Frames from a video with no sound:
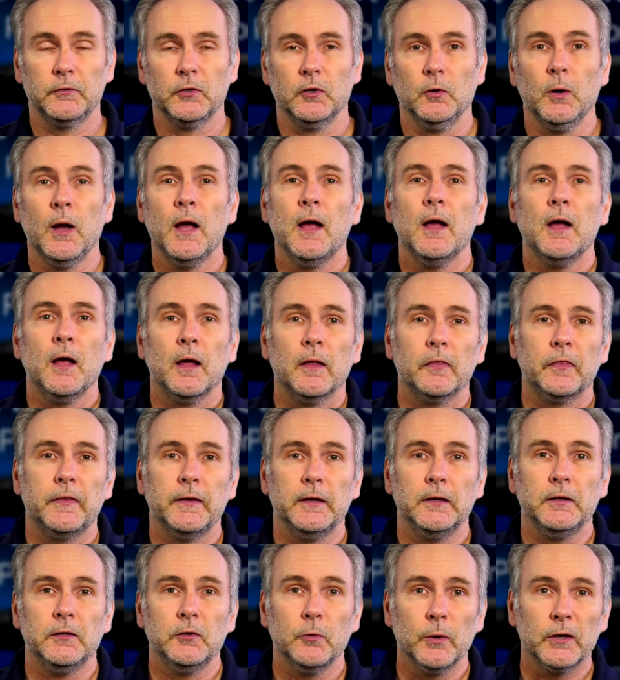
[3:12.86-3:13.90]
to.
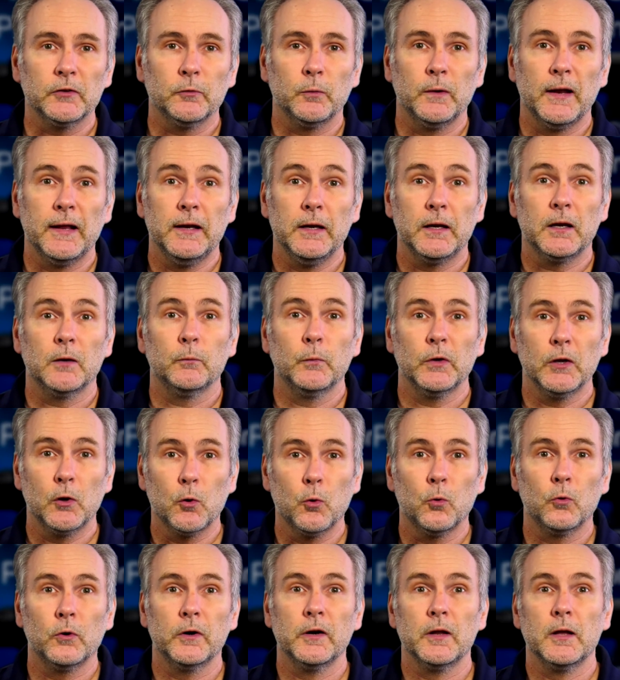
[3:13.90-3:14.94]
The UX180 can
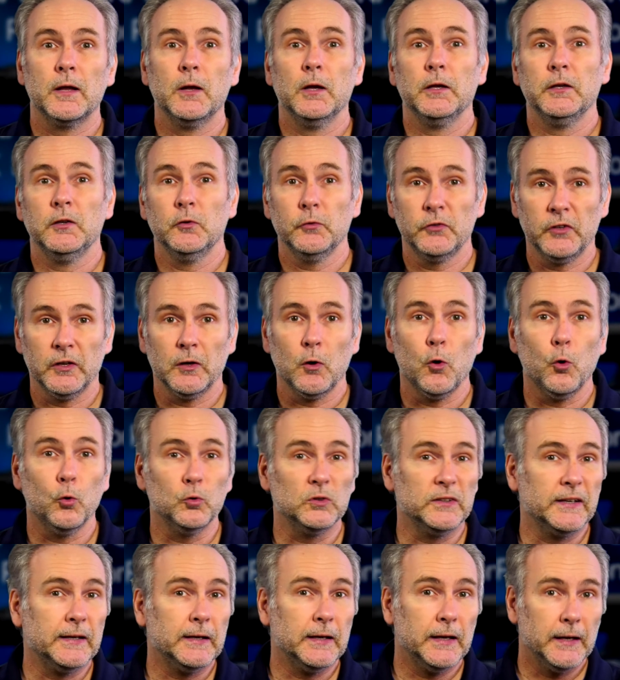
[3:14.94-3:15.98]
record using
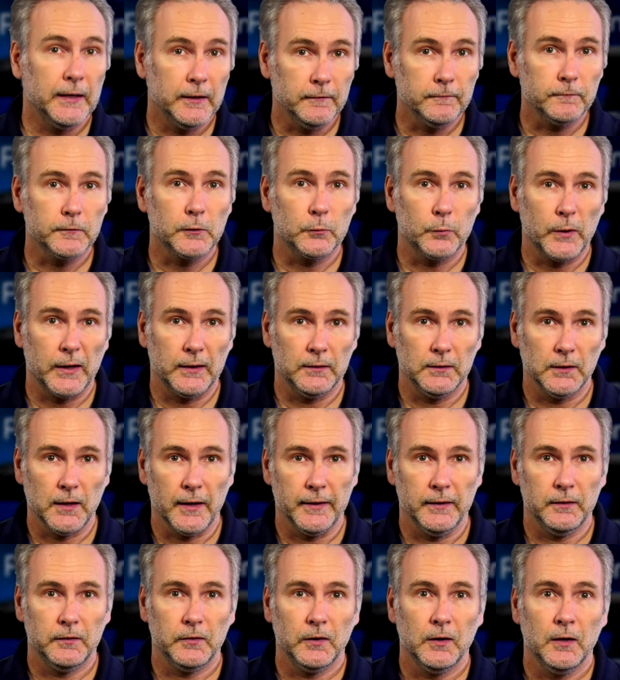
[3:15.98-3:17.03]
only infrared
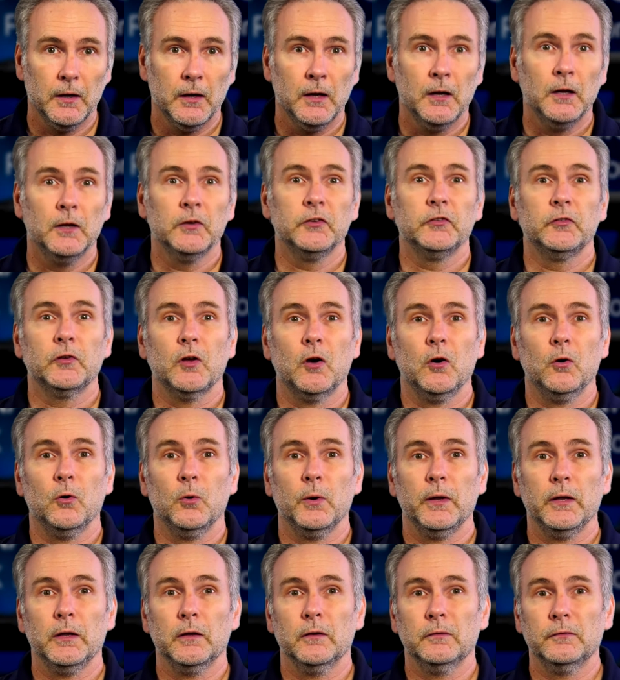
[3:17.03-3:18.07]
light. So
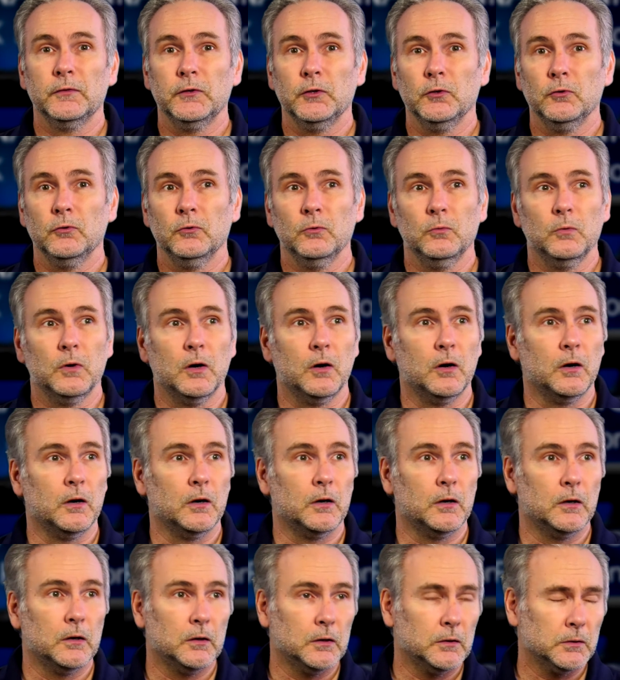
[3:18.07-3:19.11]
if you
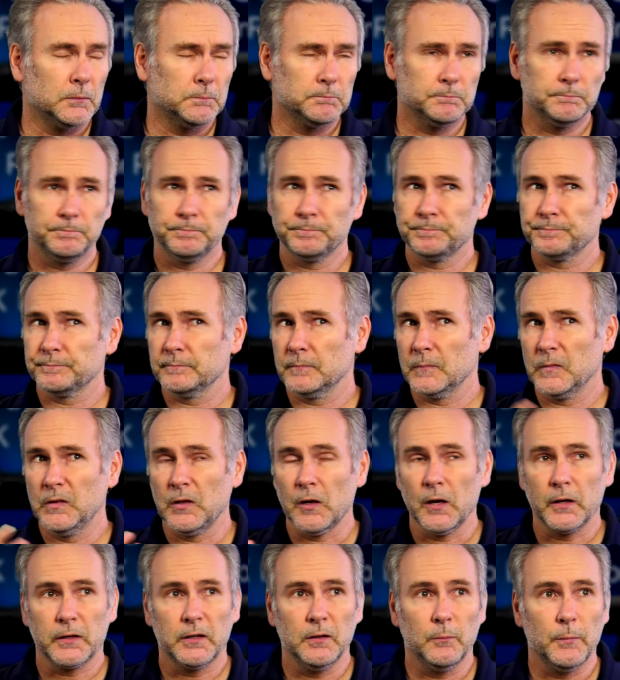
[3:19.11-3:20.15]
are
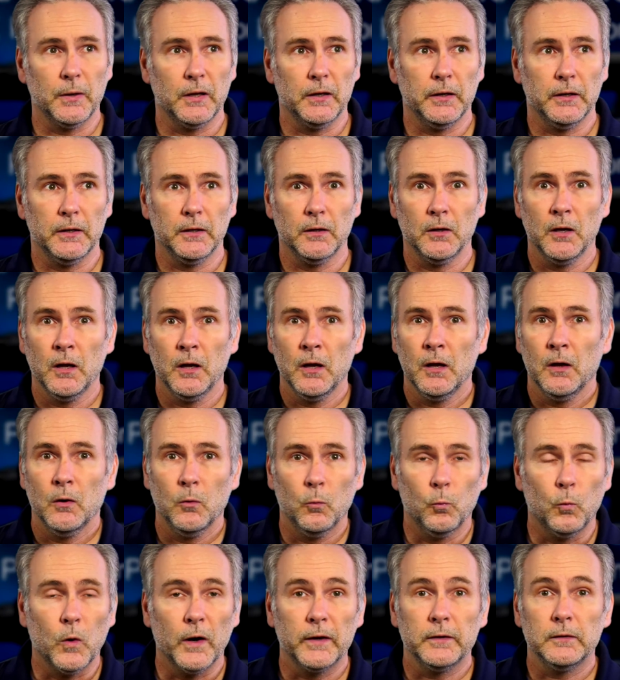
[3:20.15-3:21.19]
documenting
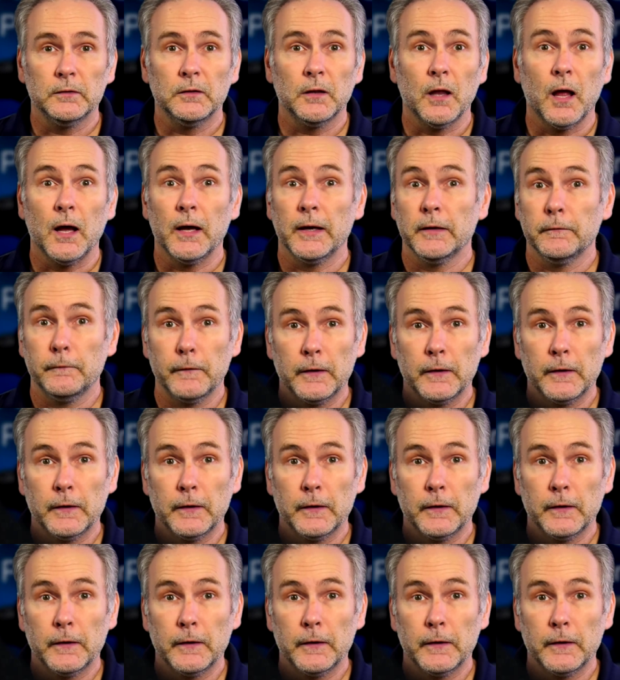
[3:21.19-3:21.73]
wildlife